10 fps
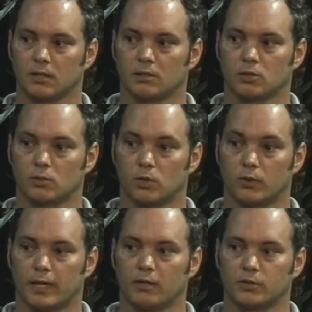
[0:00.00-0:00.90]
So we'll go
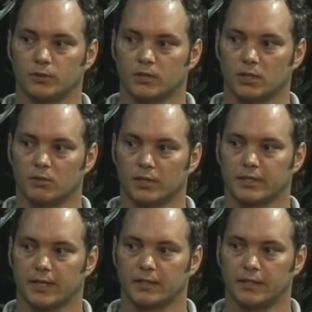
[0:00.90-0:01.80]
out and use similar
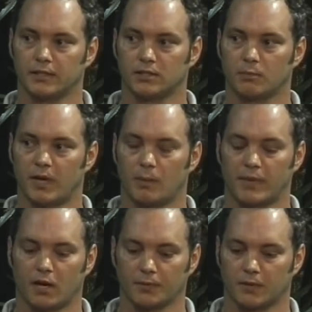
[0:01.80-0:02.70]
techniques to map
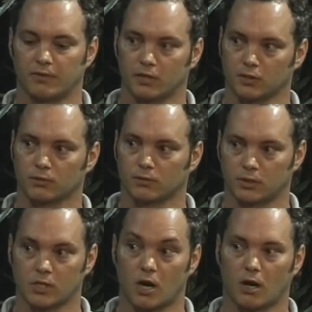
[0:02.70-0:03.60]
out the vessel
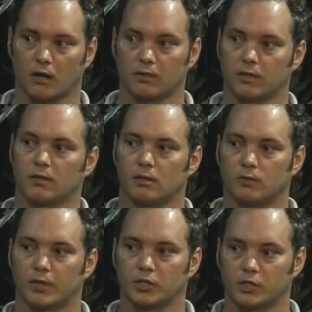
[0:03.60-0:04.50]
scar of
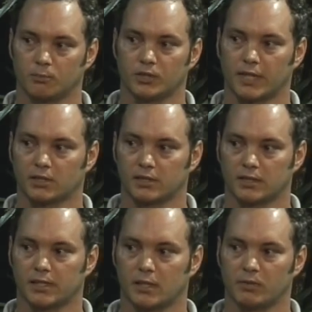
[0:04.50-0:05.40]
where the ship was actually
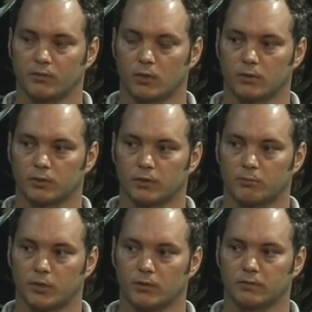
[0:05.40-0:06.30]
sitting before it was
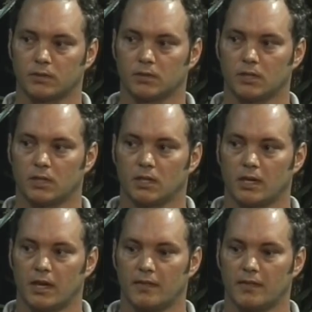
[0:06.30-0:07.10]
removed. And